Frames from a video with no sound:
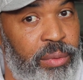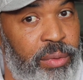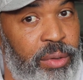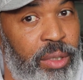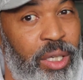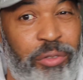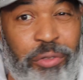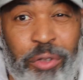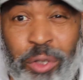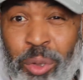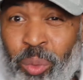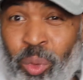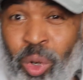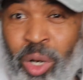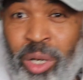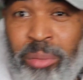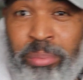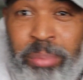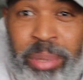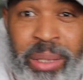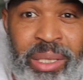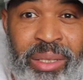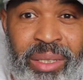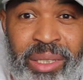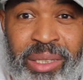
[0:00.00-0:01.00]
If you want to
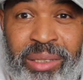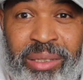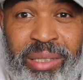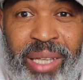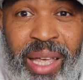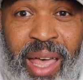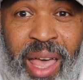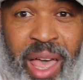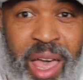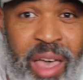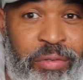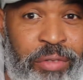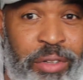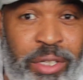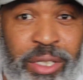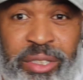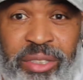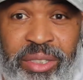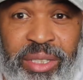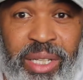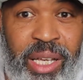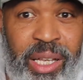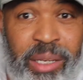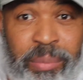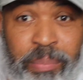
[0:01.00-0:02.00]
be this heavy
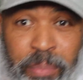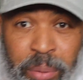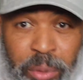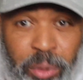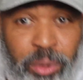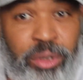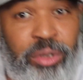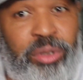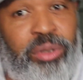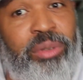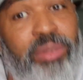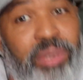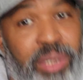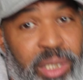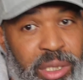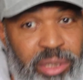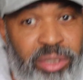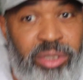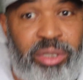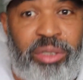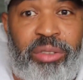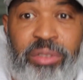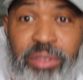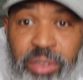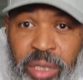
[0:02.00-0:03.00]
set person that
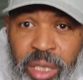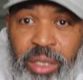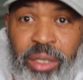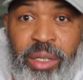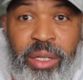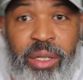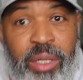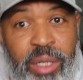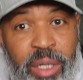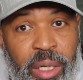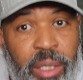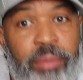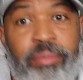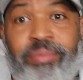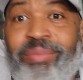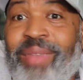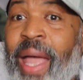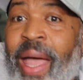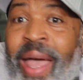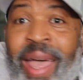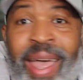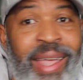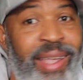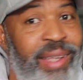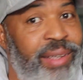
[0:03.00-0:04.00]
just,
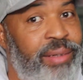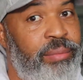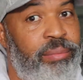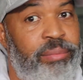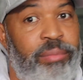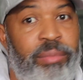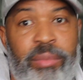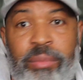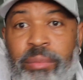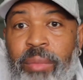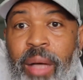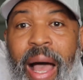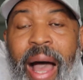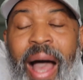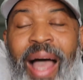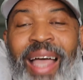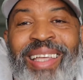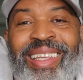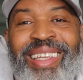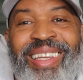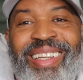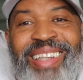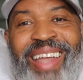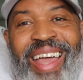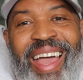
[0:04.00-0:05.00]
hey, I
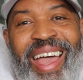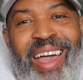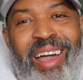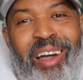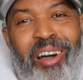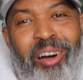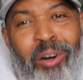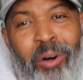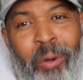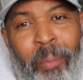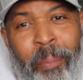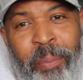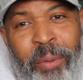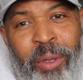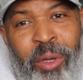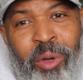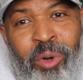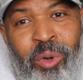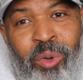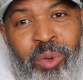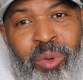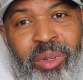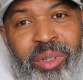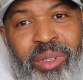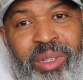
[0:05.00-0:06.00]
can help
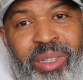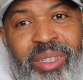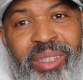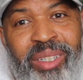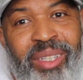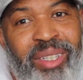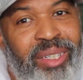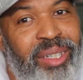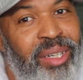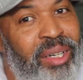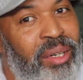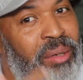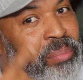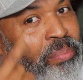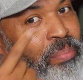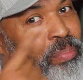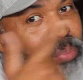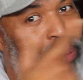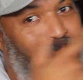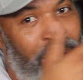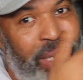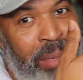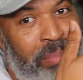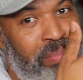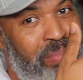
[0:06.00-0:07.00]
you,
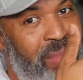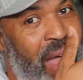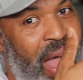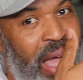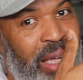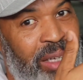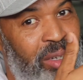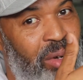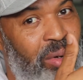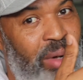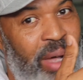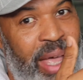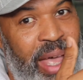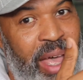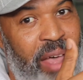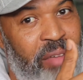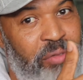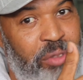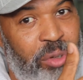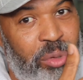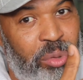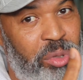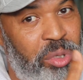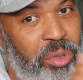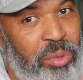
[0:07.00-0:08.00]
but I'm not going to
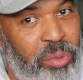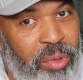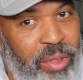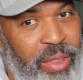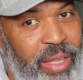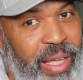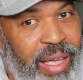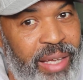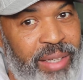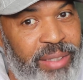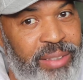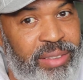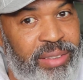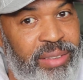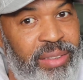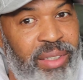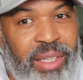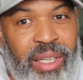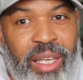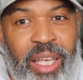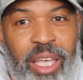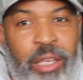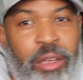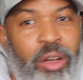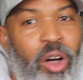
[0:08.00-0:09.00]
have you do this.
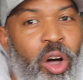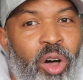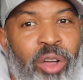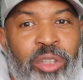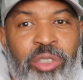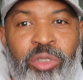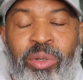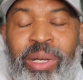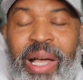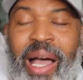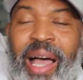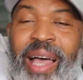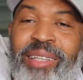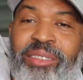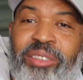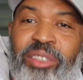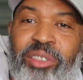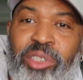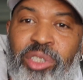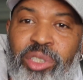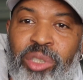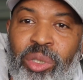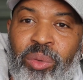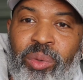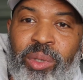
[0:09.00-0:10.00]
All you guys
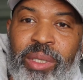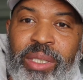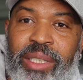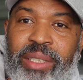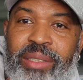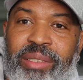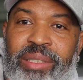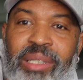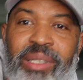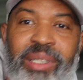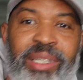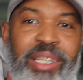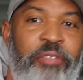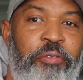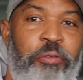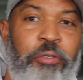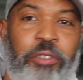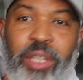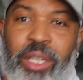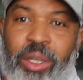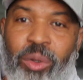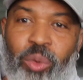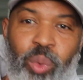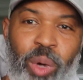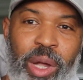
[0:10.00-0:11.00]
are doing is
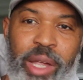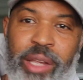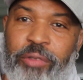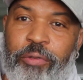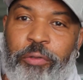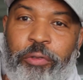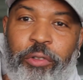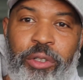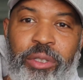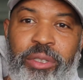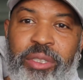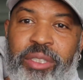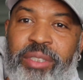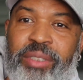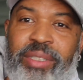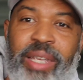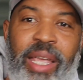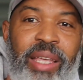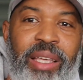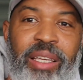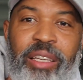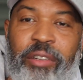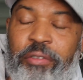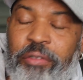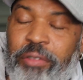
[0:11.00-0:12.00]
lifting weight for the
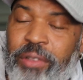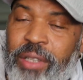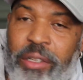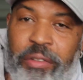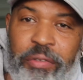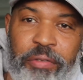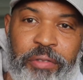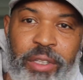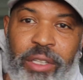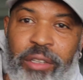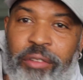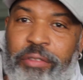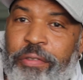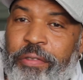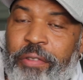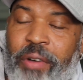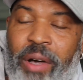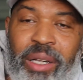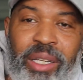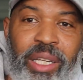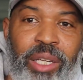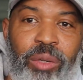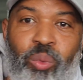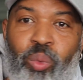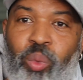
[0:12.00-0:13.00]
sake of lifting
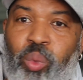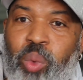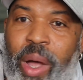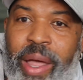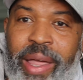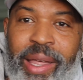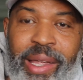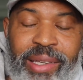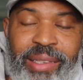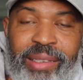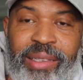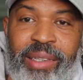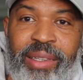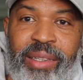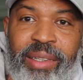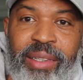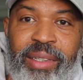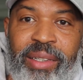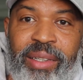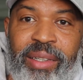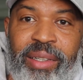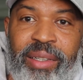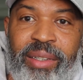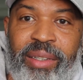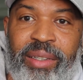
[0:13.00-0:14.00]
fucking weight.
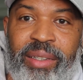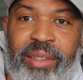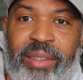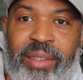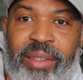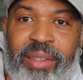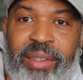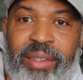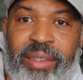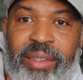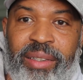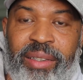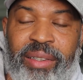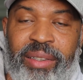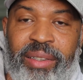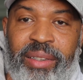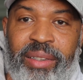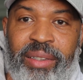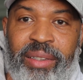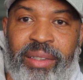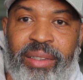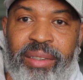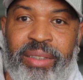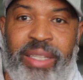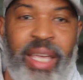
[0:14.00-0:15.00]

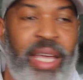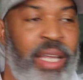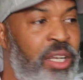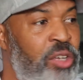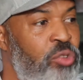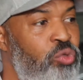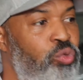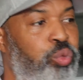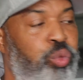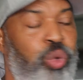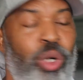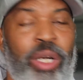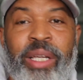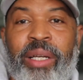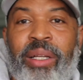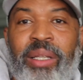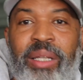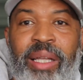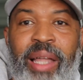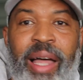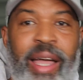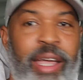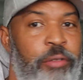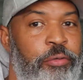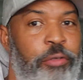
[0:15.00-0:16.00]
Get in real
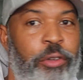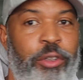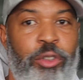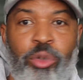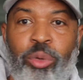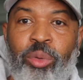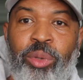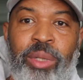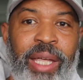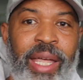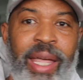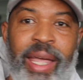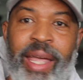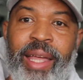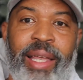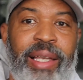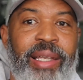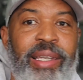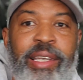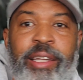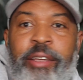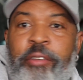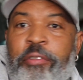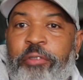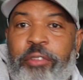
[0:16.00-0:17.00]
life and you can't
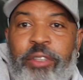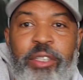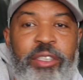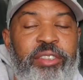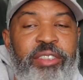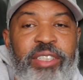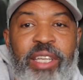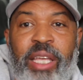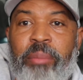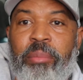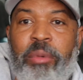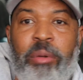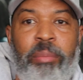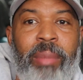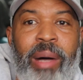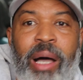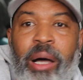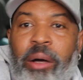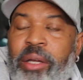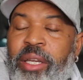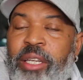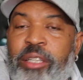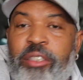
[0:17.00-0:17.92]
lift the same amount.